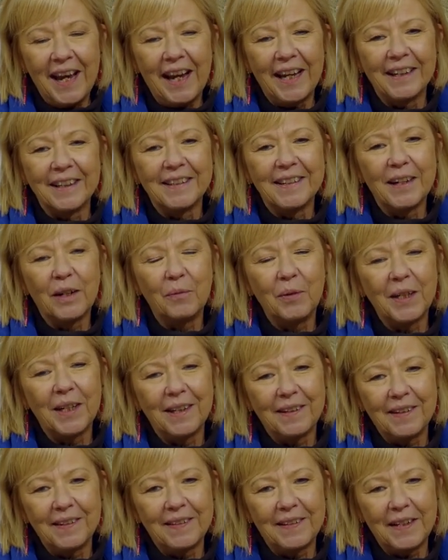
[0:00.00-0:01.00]
and until we
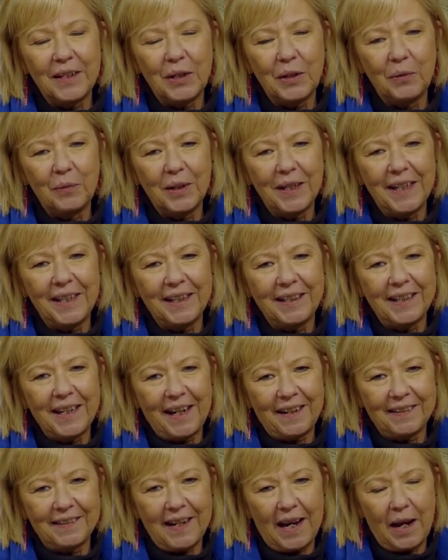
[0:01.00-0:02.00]
get to see you again
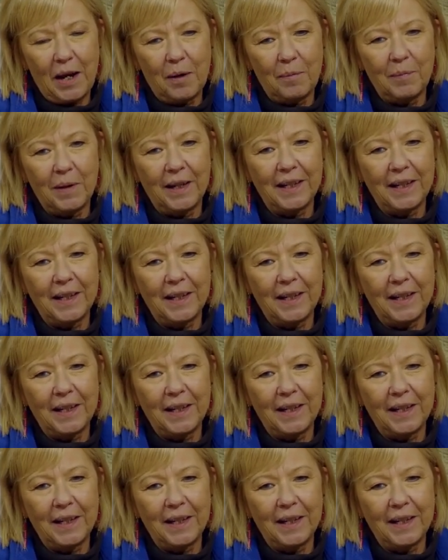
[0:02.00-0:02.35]
next time,